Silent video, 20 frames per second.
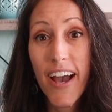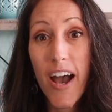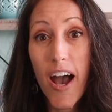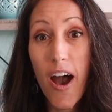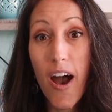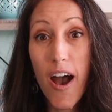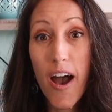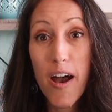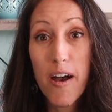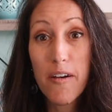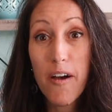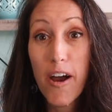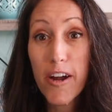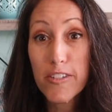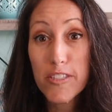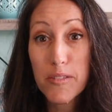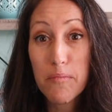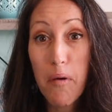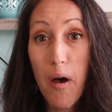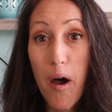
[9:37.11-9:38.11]

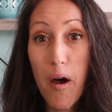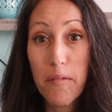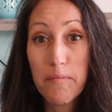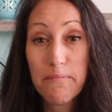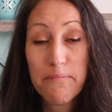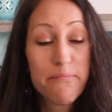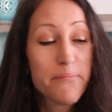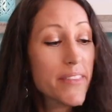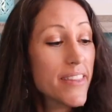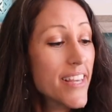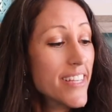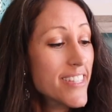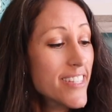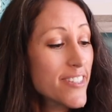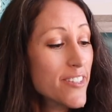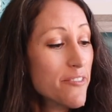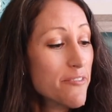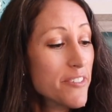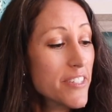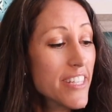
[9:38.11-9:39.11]
hearts of palm. This
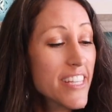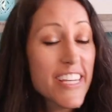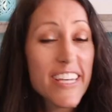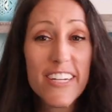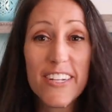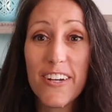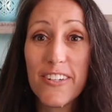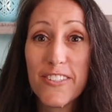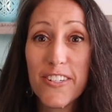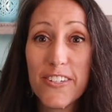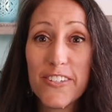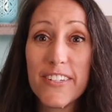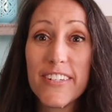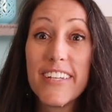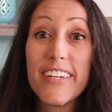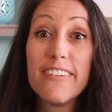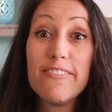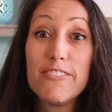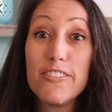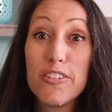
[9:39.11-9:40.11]
is a really good
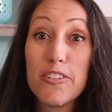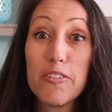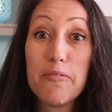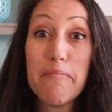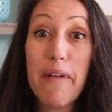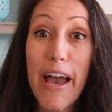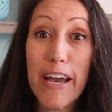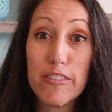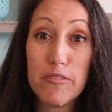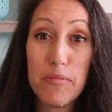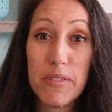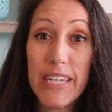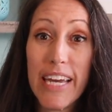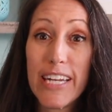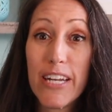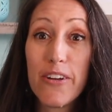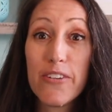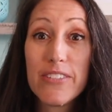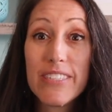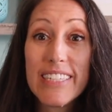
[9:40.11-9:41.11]
alternative to mashed
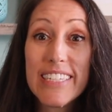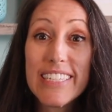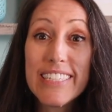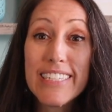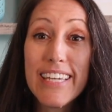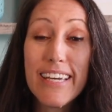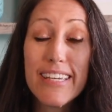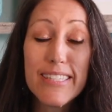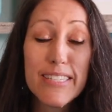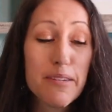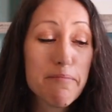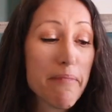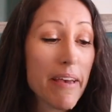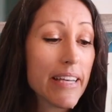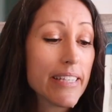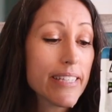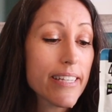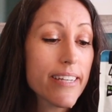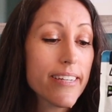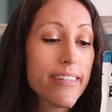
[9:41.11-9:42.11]
potatoes. These taste
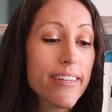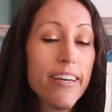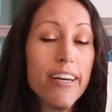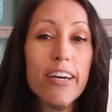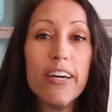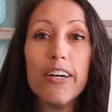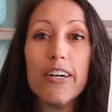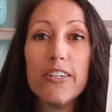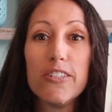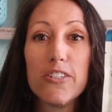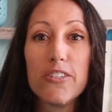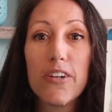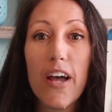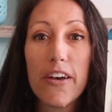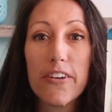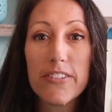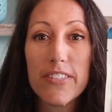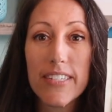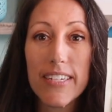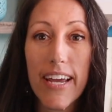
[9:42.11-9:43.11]
amazing.
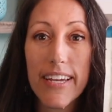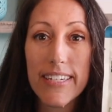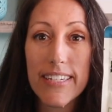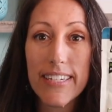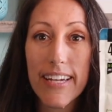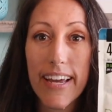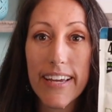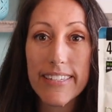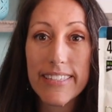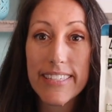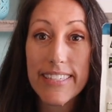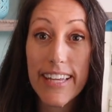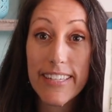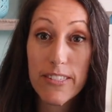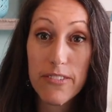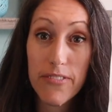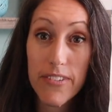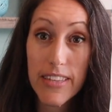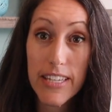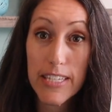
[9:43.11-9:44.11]

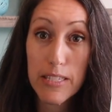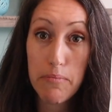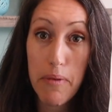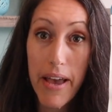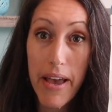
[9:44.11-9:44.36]
$2.99 for these